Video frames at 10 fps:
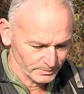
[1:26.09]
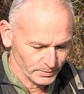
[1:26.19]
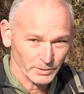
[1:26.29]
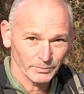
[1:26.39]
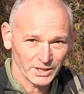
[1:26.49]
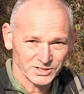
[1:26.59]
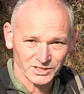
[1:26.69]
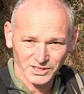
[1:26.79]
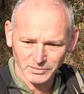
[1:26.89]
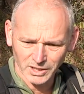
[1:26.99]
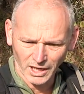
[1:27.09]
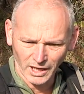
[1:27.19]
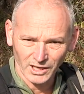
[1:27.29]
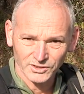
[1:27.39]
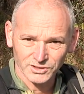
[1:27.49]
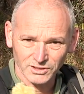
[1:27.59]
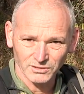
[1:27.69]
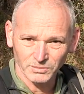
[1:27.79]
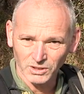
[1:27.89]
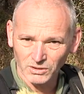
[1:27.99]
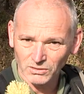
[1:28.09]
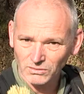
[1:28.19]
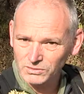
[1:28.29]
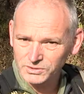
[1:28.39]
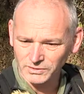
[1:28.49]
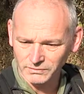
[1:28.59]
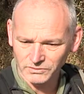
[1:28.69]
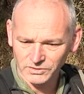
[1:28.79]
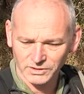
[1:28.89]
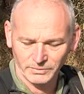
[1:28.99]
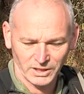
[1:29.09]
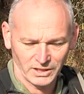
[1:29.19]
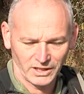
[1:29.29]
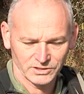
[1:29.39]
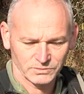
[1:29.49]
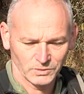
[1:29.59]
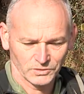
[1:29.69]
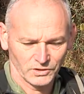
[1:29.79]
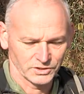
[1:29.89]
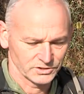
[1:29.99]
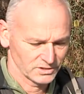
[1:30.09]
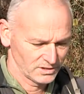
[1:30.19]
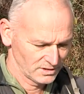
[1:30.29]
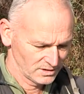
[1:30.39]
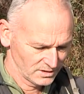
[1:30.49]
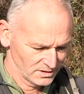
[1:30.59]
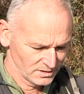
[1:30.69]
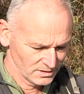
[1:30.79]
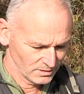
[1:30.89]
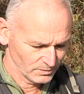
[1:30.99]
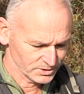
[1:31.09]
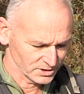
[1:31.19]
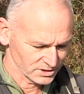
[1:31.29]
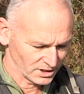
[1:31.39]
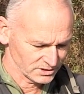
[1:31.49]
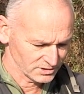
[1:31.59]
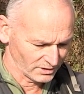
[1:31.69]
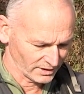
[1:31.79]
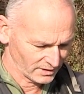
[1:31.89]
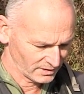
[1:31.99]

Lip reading: Put a bunch of them in your house, that'd be awesome. Really make the house smell nice. And what's it taste like?